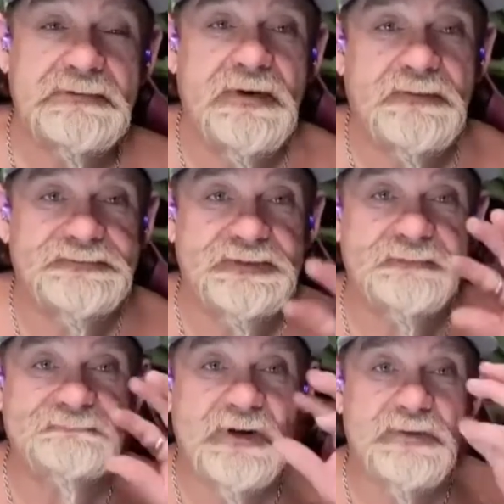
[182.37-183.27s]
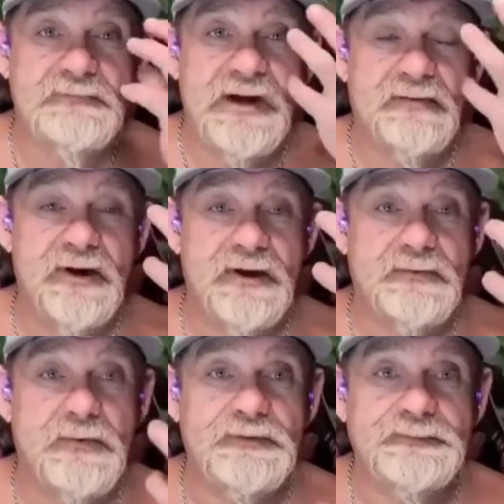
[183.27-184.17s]
all of a sudden it floated back around
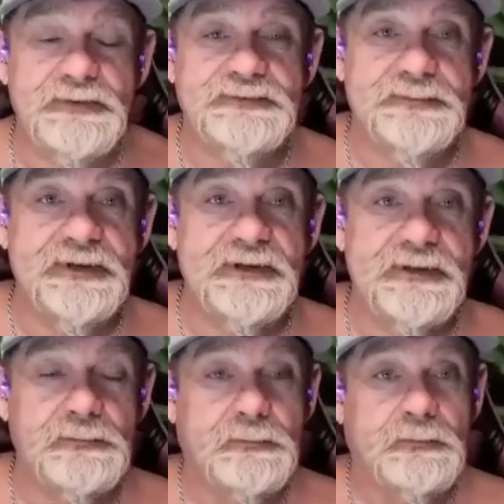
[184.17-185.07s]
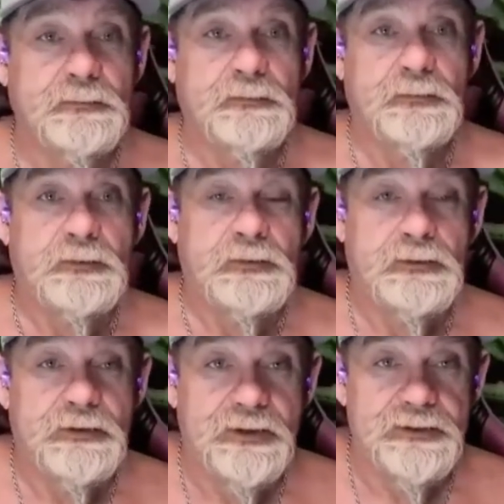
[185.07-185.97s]
where it's supposed to be.
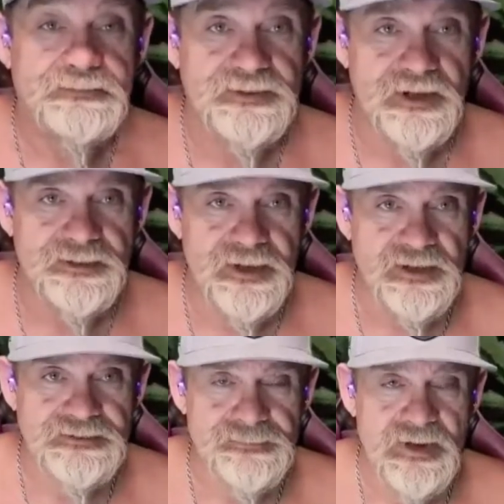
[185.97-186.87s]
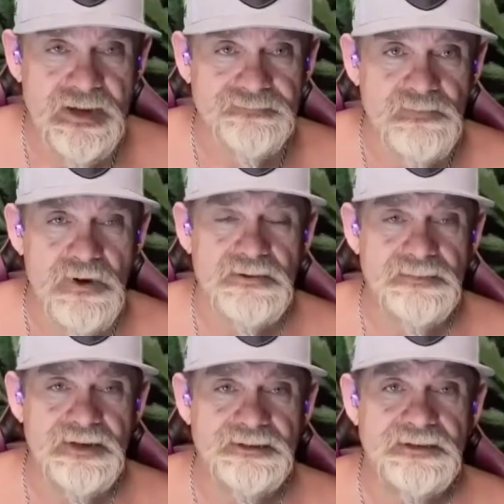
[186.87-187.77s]
He goes, yeah, you guys come by after work,
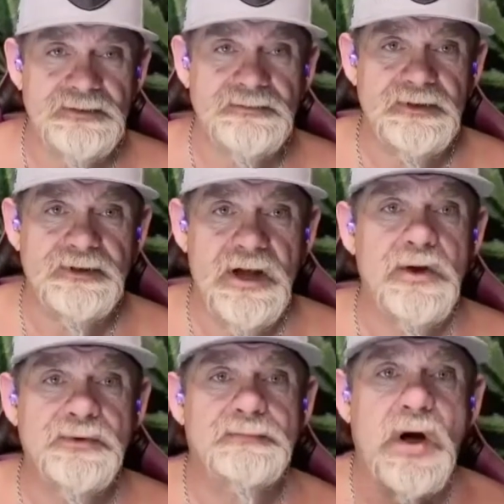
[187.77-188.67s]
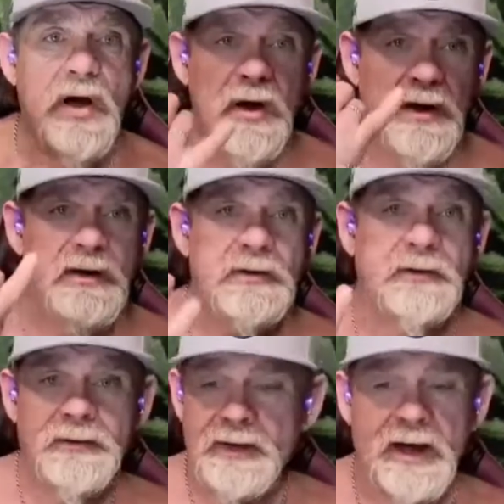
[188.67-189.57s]
man. I own a bar.
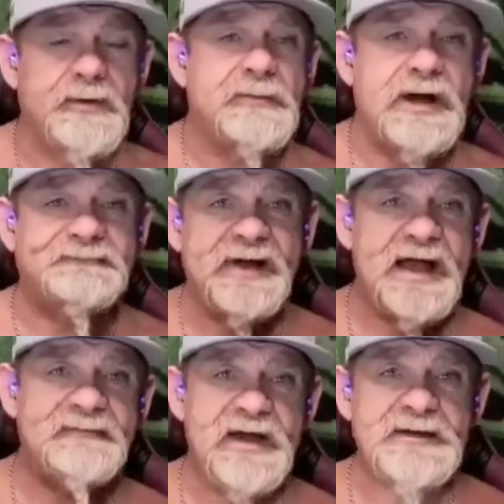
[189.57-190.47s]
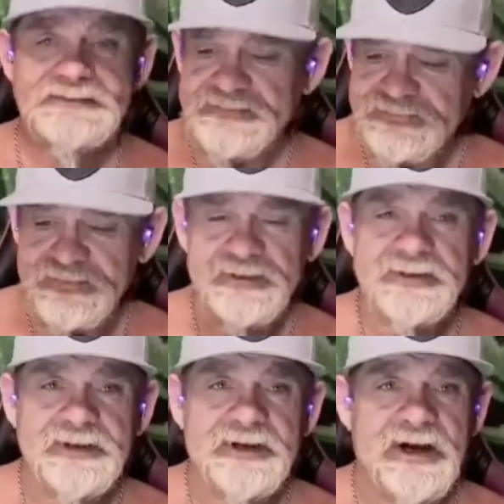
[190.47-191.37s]
I own about 5 houses.
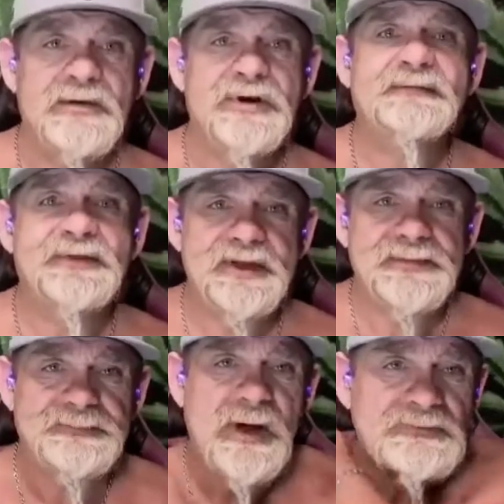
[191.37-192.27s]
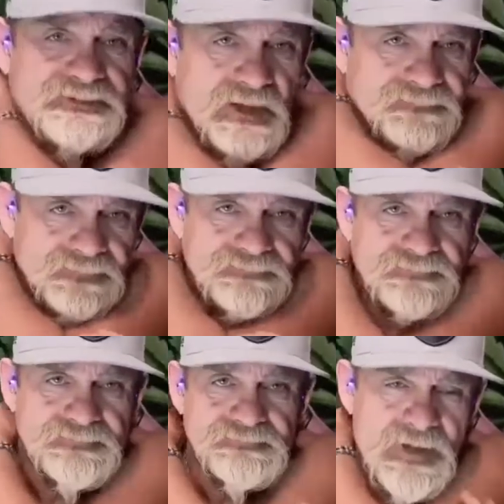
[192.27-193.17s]
I own everything but the post office.
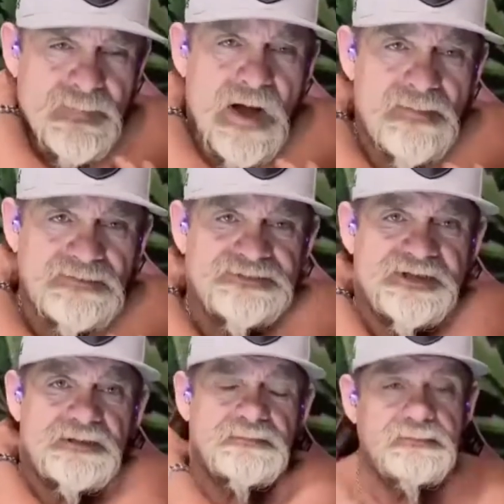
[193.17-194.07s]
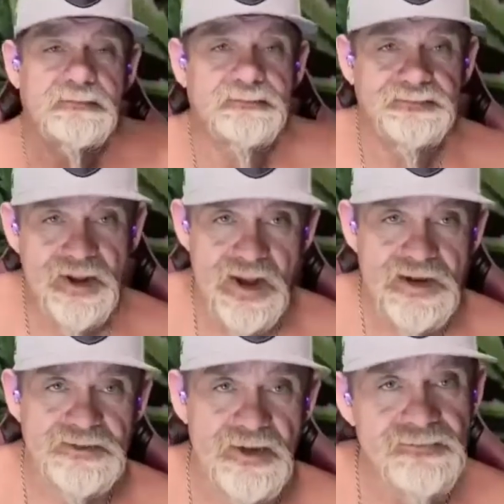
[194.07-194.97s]
My mom owns it.
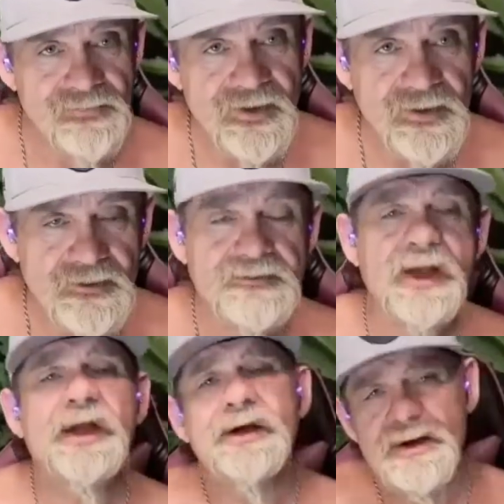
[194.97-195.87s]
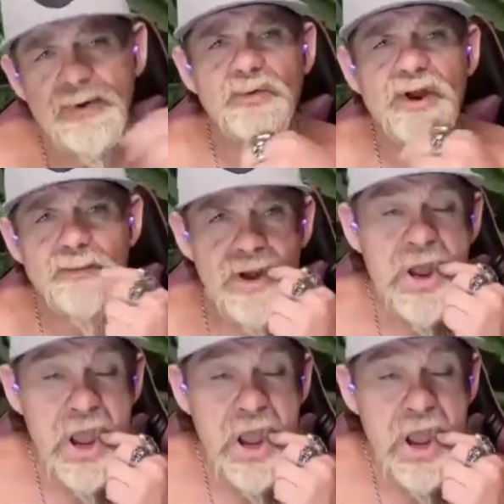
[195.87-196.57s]
Dang, dude, really? Yeah, come on down, man.